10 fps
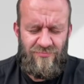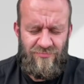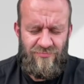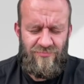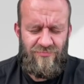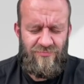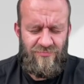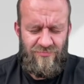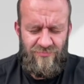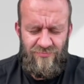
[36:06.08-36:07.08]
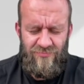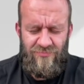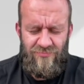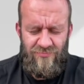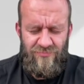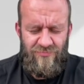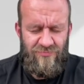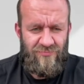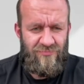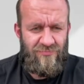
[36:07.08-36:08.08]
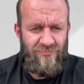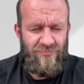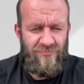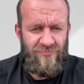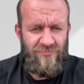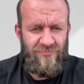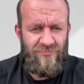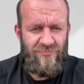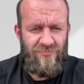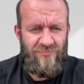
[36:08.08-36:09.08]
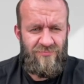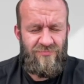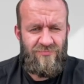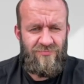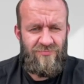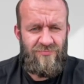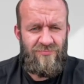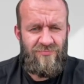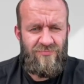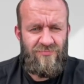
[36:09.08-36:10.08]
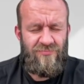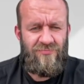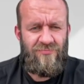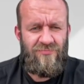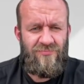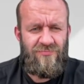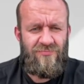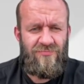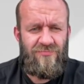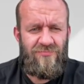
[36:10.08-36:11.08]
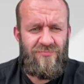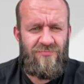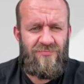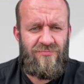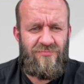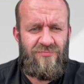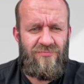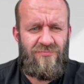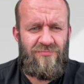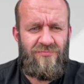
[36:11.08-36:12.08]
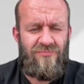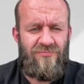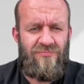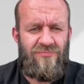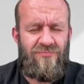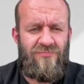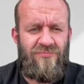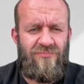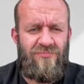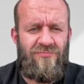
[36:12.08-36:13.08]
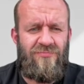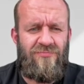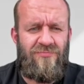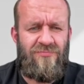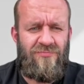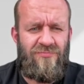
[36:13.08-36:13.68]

The person shown says nothing.